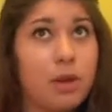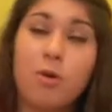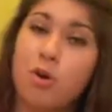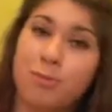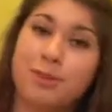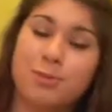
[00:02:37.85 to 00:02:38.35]
Well, I'm
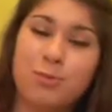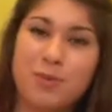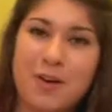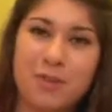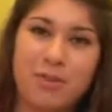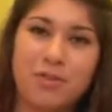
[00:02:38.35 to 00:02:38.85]
hoping to
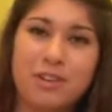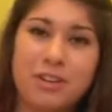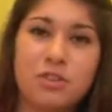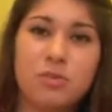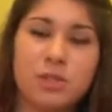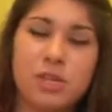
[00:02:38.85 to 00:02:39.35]
move out in three
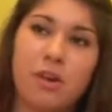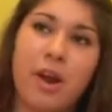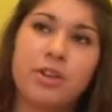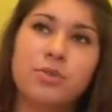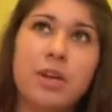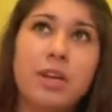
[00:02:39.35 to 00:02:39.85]
years once I
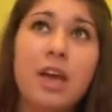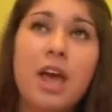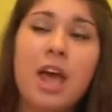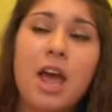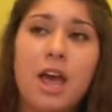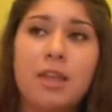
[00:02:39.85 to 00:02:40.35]
graduate,
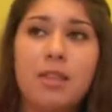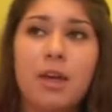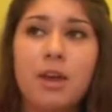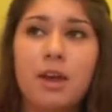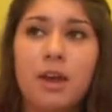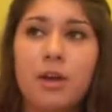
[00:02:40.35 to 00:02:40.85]
and
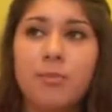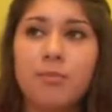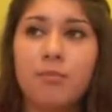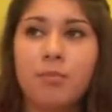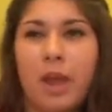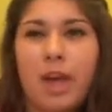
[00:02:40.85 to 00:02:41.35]
then,
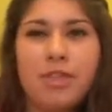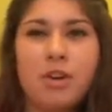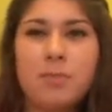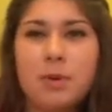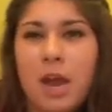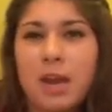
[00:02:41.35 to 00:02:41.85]
um, I
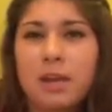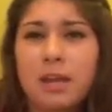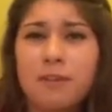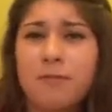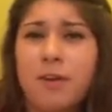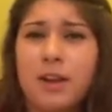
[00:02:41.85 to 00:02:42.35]
thought it'd be kind of
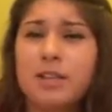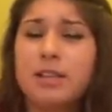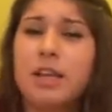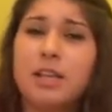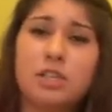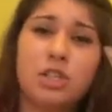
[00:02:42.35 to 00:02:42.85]
like fun
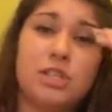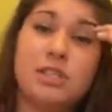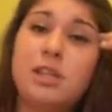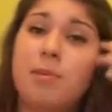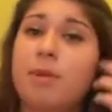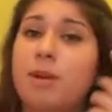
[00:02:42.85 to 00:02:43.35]
to like just
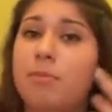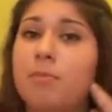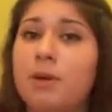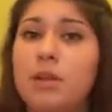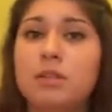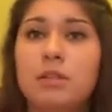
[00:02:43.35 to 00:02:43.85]
step it up a
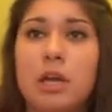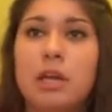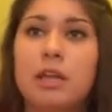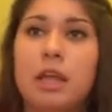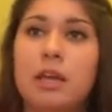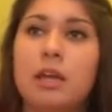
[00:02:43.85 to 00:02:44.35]
bit so I
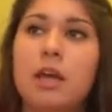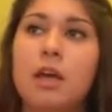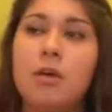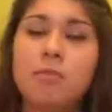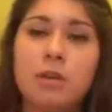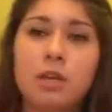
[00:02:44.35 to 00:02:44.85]
can like
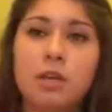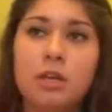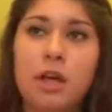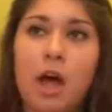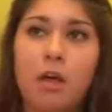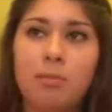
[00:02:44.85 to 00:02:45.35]

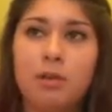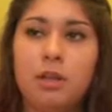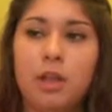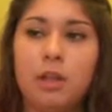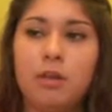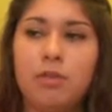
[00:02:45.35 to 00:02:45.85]
be I'll
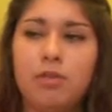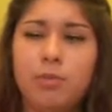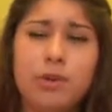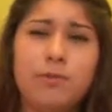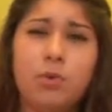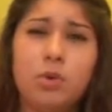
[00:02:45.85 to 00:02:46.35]
be like
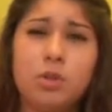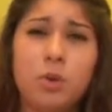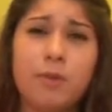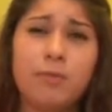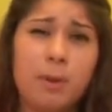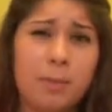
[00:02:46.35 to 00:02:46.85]
three floors
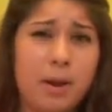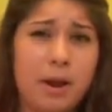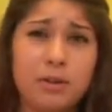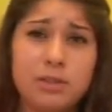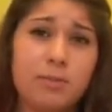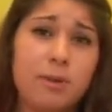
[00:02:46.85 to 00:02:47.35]
away from my
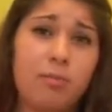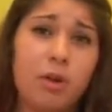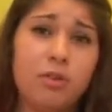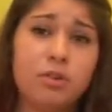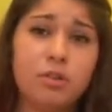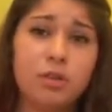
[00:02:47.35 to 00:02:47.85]
parents and my
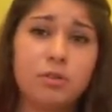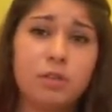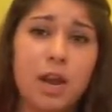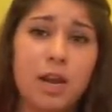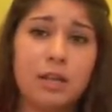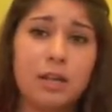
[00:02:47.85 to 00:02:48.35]
brother so
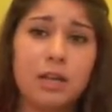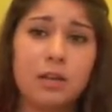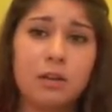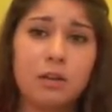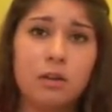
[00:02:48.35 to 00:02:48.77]
it's kind of like